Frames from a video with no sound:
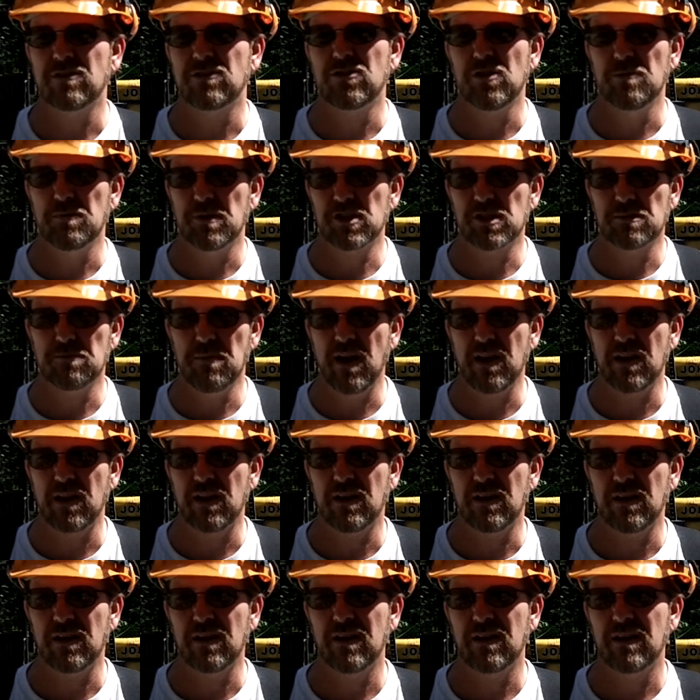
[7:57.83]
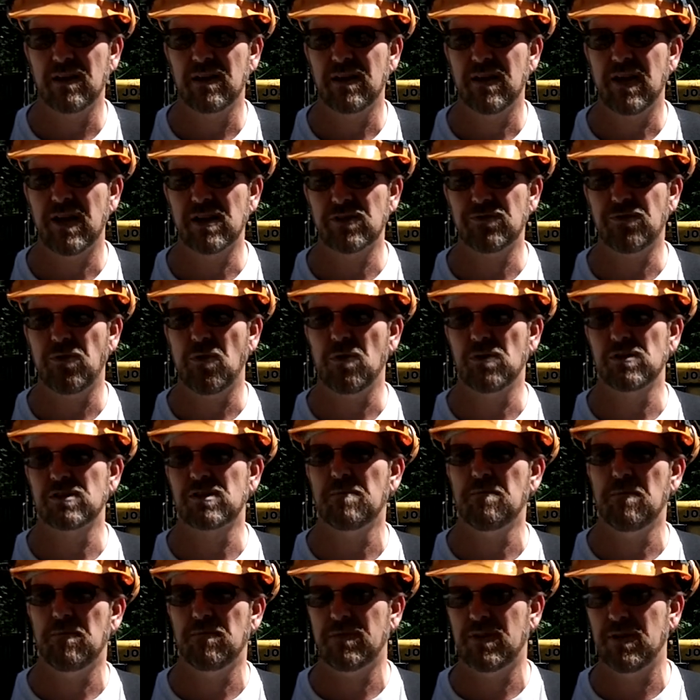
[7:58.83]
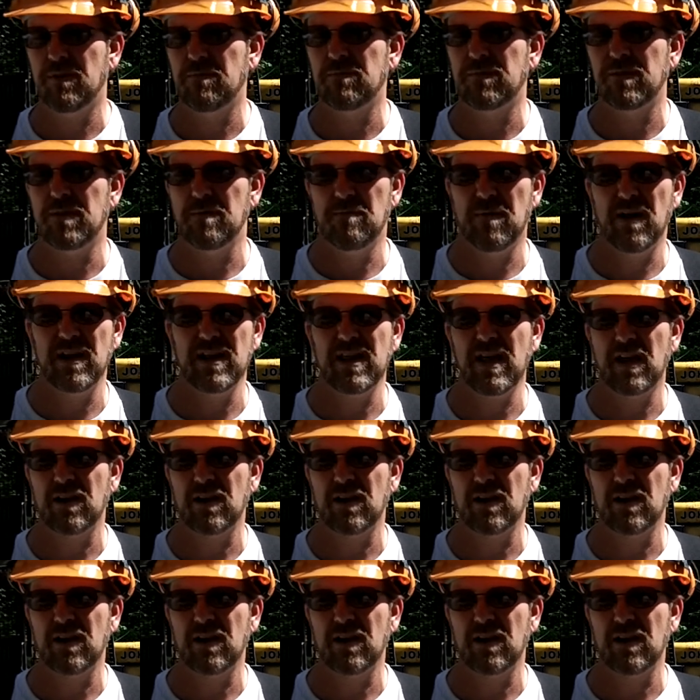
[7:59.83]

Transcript: too much money as far as the money